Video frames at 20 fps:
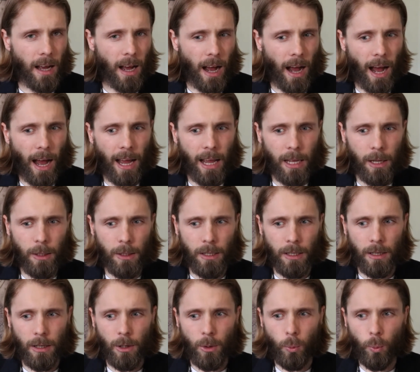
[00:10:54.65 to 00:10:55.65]
i
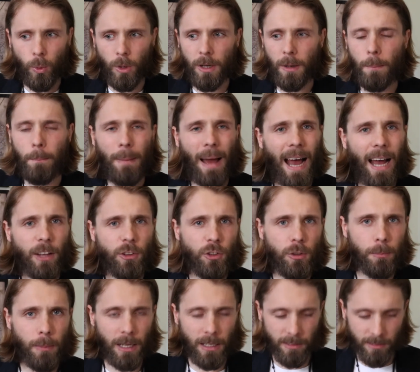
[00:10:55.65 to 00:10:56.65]
would
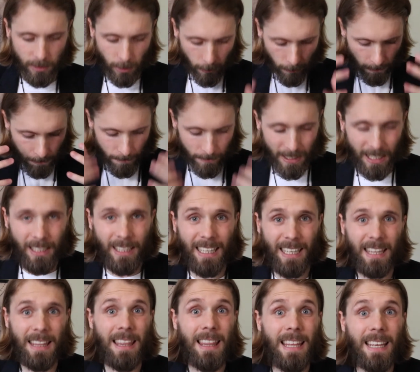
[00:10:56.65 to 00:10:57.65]
imagine myself
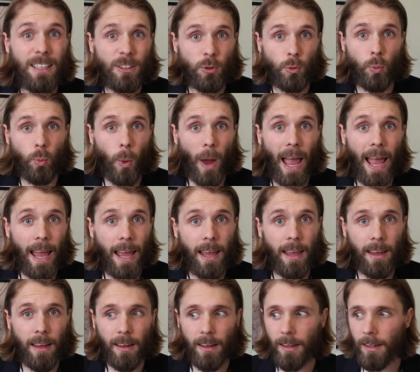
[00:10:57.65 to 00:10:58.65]
feeling this
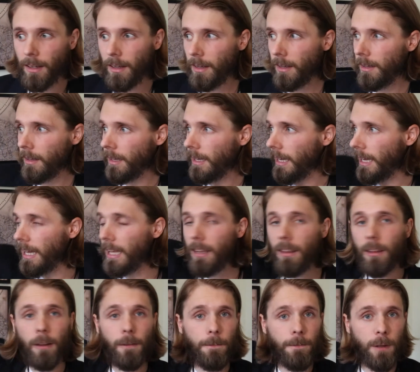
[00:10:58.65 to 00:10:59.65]
way
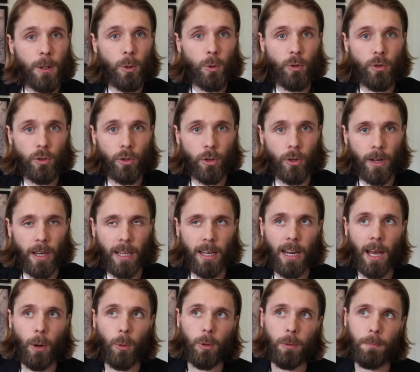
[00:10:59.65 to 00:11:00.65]
in the future and
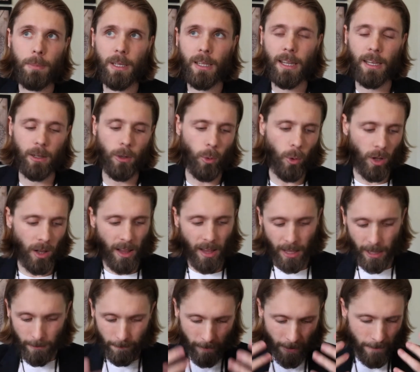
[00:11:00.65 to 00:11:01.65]
I would be like, well,
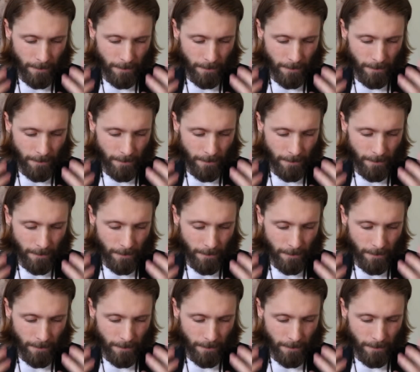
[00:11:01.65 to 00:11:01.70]
if I